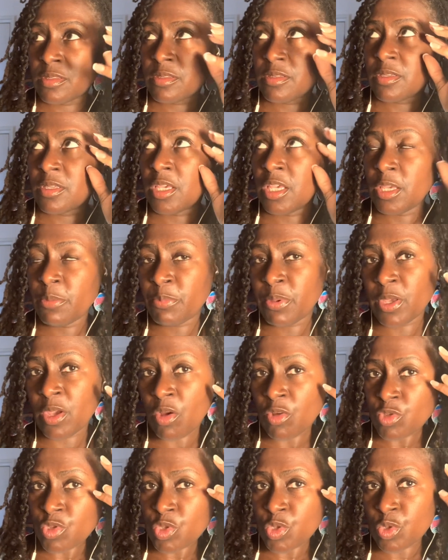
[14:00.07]
keep it
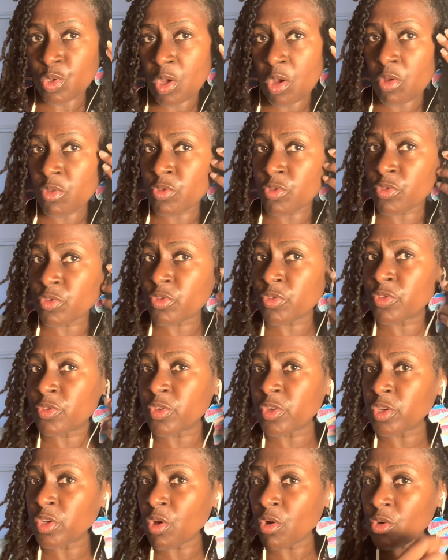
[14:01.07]
on the
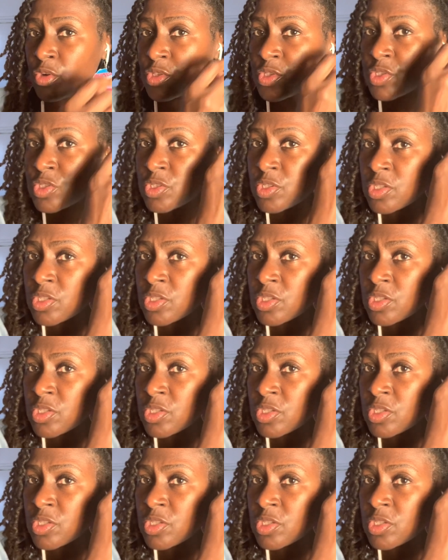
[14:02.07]
locks